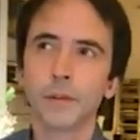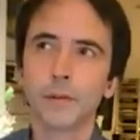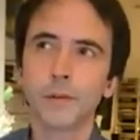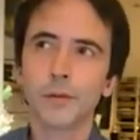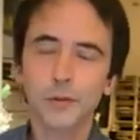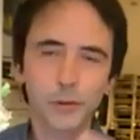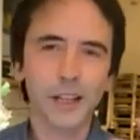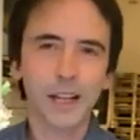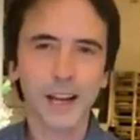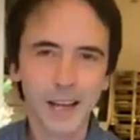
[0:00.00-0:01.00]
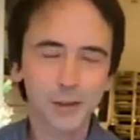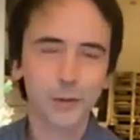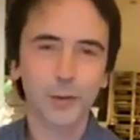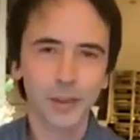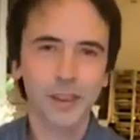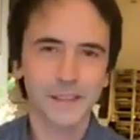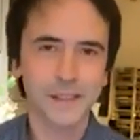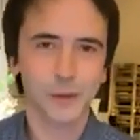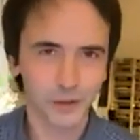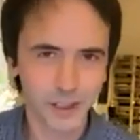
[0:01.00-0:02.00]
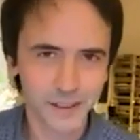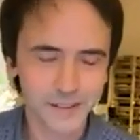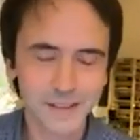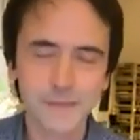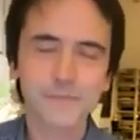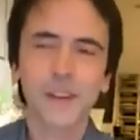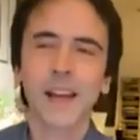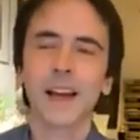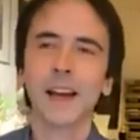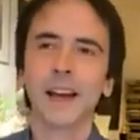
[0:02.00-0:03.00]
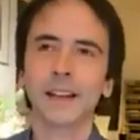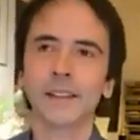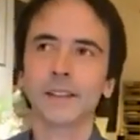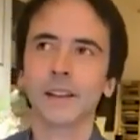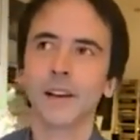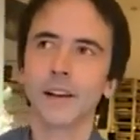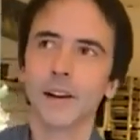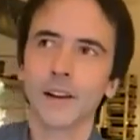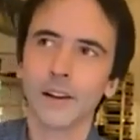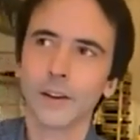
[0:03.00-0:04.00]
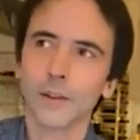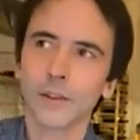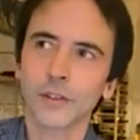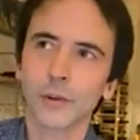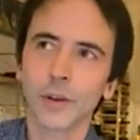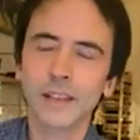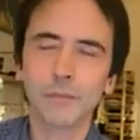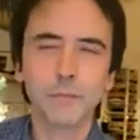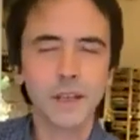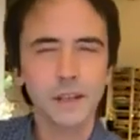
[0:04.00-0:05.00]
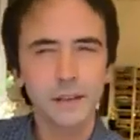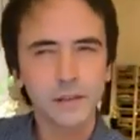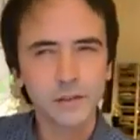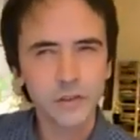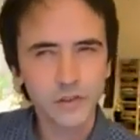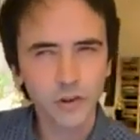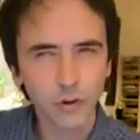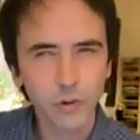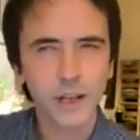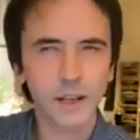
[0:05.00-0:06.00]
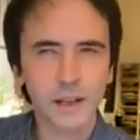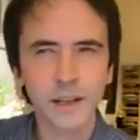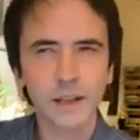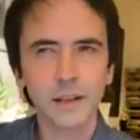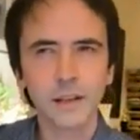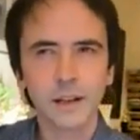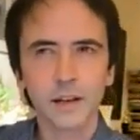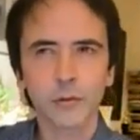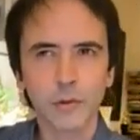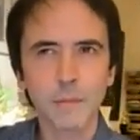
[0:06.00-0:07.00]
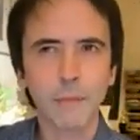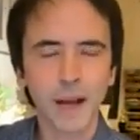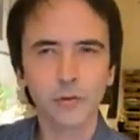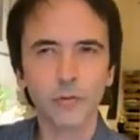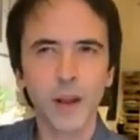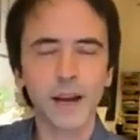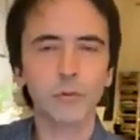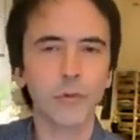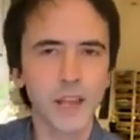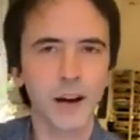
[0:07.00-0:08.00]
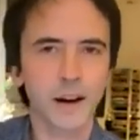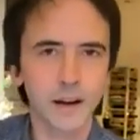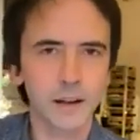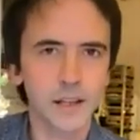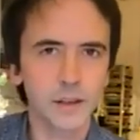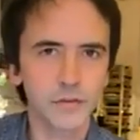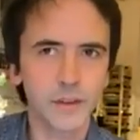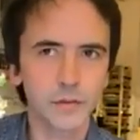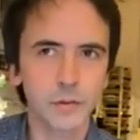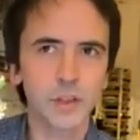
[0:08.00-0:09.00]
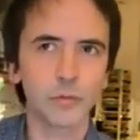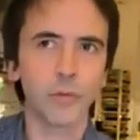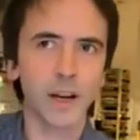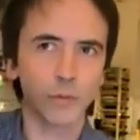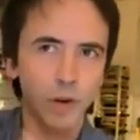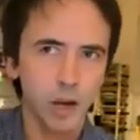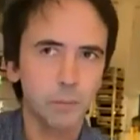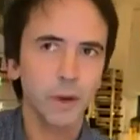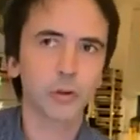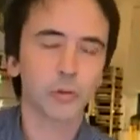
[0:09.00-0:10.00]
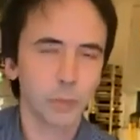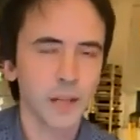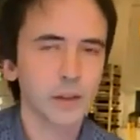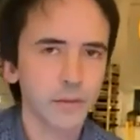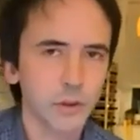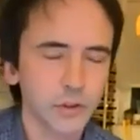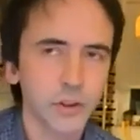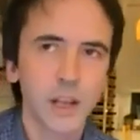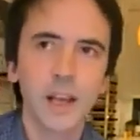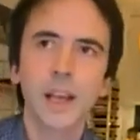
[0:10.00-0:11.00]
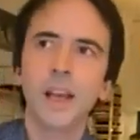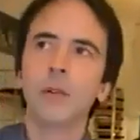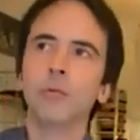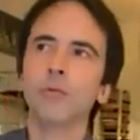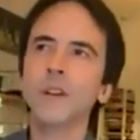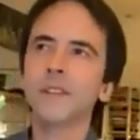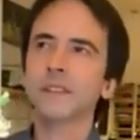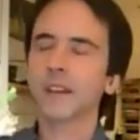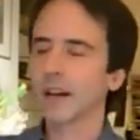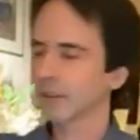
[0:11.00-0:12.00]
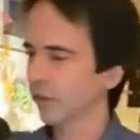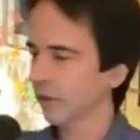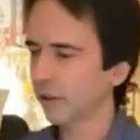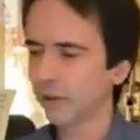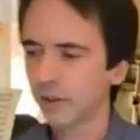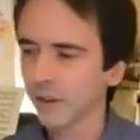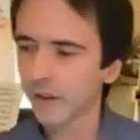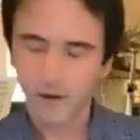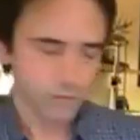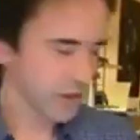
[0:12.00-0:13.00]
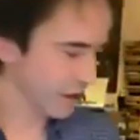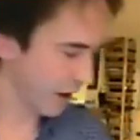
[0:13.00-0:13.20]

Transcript: you know that I like to put things in context. And so let me just quickly remind where we are in the fifth suite when we about to play the gavotte. We started with